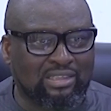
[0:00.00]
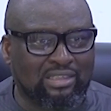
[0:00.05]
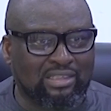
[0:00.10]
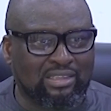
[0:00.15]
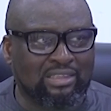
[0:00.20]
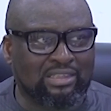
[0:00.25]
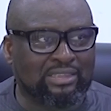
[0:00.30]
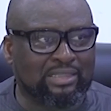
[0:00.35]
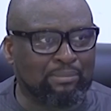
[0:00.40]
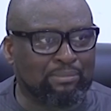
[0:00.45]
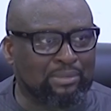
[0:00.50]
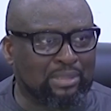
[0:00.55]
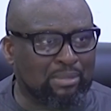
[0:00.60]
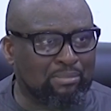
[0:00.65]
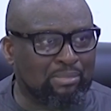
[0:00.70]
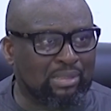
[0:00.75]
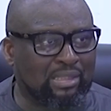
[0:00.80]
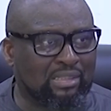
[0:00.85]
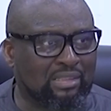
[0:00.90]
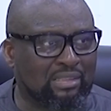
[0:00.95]
in
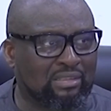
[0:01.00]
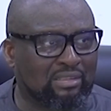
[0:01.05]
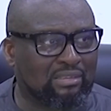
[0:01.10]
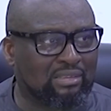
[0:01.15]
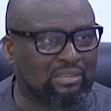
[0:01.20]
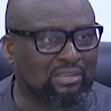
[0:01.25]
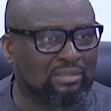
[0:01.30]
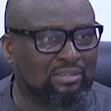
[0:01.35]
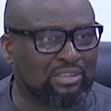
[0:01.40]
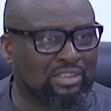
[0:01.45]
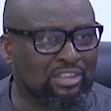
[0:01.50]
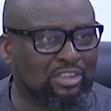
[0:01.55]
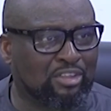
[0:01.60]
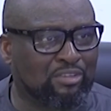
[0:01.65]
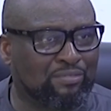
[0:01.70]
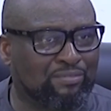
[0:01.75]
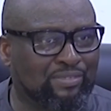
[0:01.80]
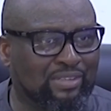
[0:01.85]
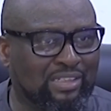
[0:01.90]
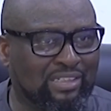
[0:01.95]
September, a deed
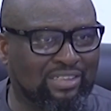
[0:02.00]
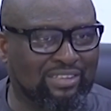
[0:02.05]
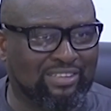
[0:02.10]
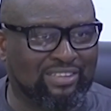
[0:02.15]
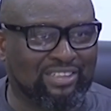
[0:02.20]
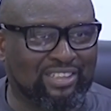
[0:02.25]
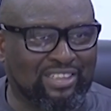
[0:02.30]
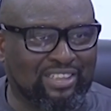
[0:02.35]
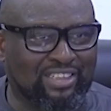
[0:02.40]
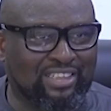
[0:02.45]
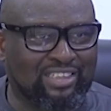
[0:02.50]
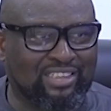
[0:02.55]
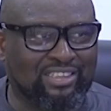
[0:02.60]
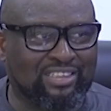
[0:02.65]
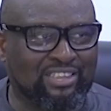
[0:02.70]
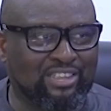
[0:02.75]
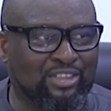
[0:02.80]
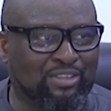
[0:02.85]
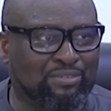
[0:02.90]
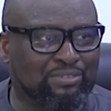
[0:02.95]

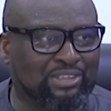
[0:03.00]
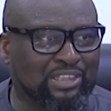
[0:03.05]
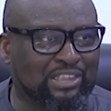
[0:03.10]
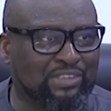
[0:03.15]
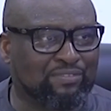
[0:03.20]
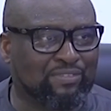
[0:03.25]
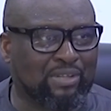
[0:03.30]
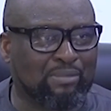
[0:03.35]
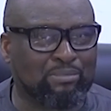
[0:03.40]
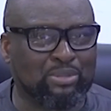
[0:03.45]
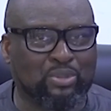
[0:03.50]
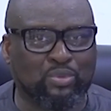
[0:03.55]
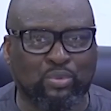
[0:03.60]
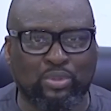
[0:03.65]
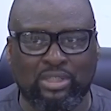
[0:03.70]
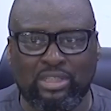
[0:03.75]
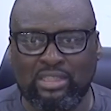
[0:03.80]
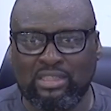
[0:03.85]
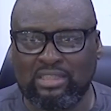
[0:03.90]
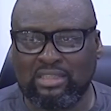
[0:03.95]
of transfer
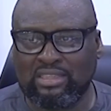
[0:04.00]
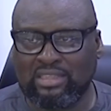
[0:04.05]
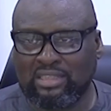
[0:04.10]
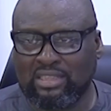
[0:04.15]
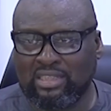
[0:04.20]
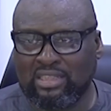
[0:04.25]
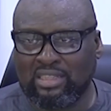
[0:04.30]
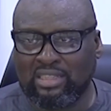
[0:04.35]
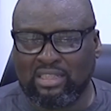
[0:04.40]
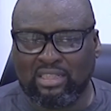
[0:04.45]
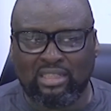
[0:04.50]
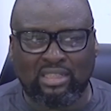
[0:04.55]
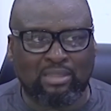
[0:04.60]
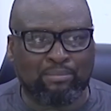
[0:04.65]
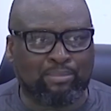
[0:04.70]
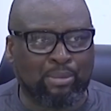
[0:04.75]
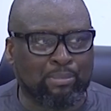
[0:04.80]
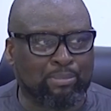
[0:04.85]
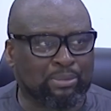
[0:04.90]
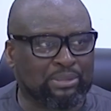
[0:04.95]
between a
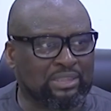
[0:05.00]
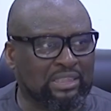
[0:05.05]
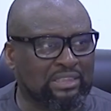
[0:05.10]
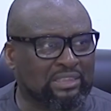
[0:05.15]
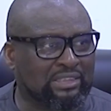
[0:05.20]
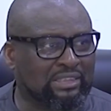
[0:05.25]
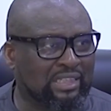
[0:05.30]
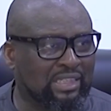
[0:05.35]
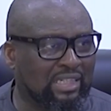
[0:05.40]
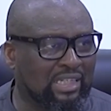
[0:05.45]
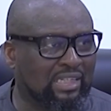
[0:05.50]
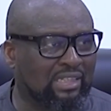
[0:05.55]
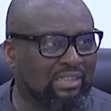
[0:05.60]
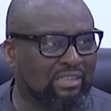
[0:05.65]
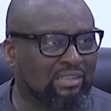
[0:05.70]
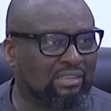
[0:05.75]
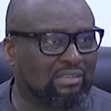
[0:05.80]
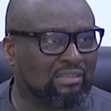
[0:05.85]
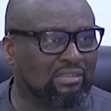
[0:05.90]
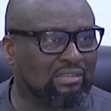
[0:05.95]
purported seller
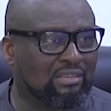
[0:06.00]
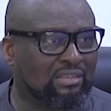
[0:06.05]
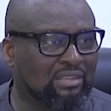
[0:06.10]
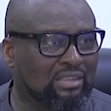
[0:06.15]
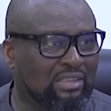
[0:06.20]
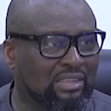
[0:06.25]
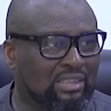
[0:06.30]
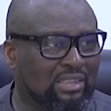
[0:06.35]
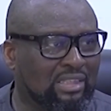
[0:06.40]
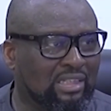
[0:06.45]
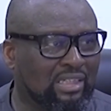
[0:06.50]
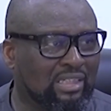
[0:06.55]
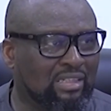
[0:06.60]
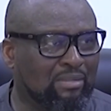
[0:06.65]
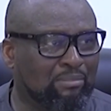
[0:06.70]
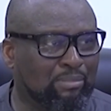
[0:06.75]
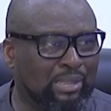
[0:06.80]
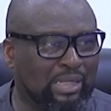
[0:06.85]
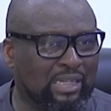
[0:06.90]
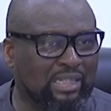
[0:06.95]
and a
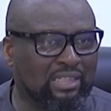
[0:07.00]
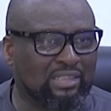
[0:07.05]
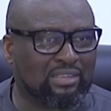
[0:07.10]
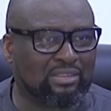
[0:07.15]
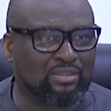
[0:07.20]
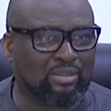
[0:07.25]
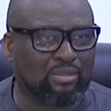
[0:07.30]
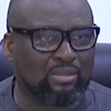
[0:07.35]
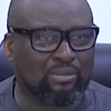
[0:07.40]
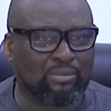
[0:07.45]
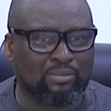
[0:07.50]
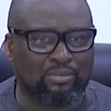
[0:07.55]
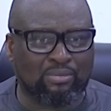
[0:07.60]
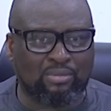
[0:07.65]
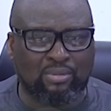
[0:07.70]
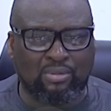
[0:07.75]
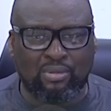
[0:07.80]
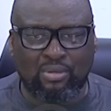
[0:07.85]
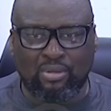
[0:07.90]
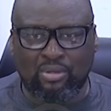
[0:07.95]
buyer. So
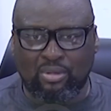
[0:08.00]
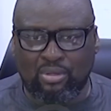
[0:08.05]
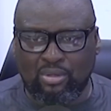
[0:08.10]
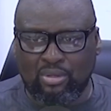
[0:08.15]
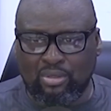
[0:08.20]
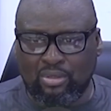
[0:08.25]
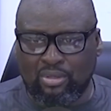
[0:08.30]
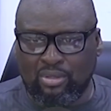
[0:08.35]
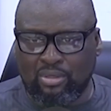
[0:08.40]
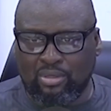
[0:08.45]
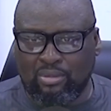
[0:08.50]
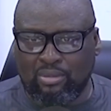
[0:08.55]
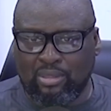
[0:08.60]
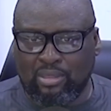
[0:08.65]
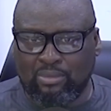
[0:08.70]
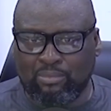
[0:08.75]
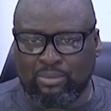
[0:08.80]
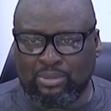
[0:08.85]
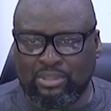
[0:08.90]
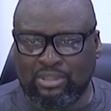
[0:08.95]

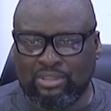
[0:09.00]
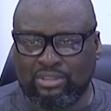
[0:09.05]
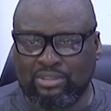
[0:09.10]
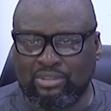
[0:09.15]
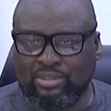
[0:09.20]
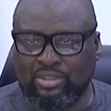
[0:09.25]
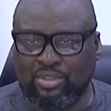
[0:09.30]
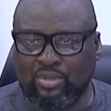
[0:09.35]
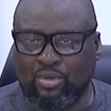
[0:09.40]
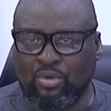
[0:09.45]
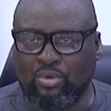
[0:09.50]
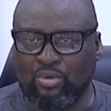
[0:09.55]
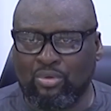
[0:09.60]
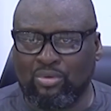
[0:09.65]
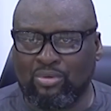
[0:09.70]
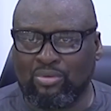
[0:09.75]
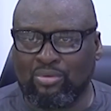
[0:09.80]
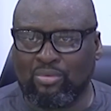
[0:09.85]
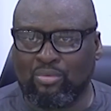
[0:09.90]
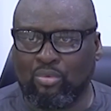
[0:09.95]
we don't know
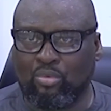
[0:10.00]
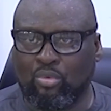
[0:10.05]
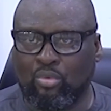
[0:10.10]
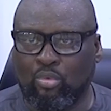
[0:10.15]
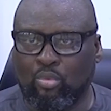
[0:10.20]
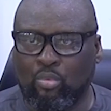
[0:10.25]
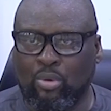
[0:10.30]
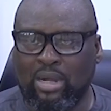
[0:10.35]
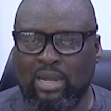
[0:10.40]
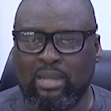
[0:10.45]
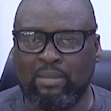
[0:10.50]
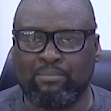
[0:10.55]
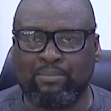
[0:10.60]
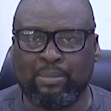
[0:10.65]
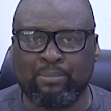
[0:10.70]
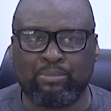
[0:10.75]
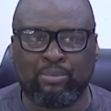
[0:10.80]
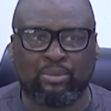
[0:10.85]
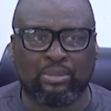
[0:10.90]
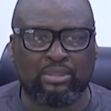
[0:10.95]
why
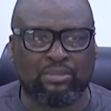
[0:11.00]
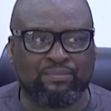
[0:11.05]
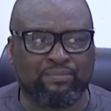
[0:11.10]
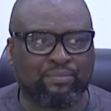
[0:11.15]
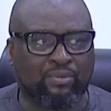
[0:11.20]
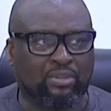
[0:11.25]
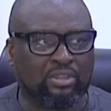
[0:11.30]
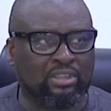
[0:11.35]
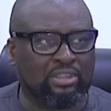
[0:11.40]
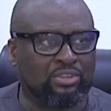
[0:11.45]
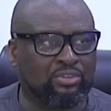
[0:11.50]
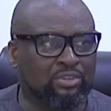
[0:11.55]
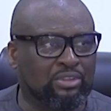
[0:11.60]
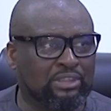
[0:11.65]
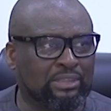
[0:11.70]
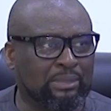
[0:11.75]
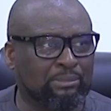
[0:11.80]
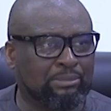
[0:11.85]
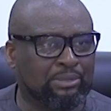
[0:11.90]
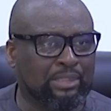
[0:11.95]
people keep falling into the
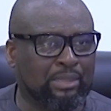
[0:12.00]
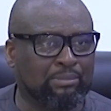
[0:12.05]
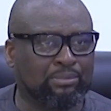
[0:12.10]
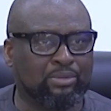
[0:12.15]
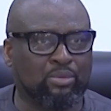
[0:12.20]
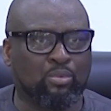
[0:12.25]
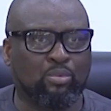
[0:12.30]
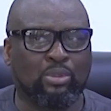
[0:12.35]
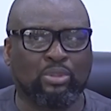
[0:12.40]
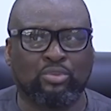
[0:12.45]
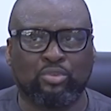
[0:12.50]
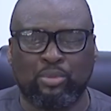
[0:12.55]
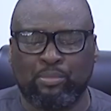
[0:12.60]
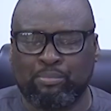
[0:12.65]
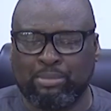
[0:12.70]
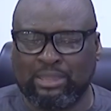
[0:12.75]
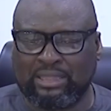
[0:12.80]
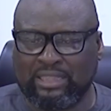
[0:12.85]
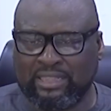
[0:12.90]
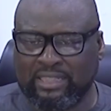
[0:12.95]
same trap. So we want to
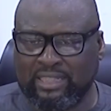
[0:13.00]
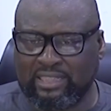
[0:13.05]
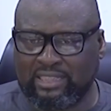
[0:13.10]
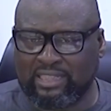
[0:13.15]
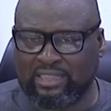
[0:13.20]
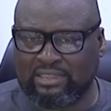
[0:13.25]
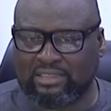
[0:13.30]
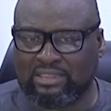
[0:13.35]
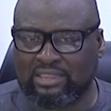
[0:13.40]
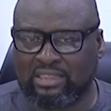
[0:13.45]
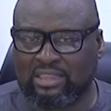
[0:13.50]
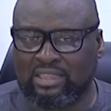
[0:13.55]
repeat again that